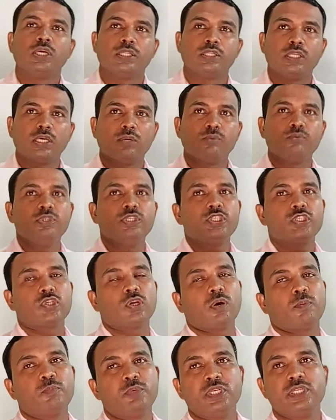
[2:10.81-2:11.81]
the which
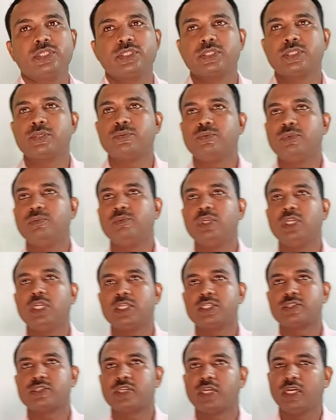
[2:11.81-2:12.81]
topics we will
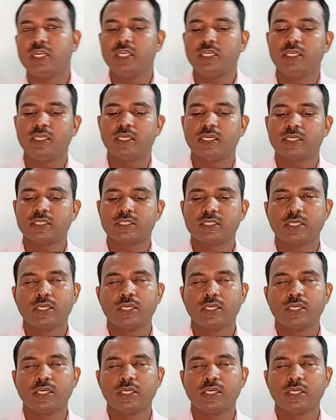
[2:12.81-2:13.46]
study here.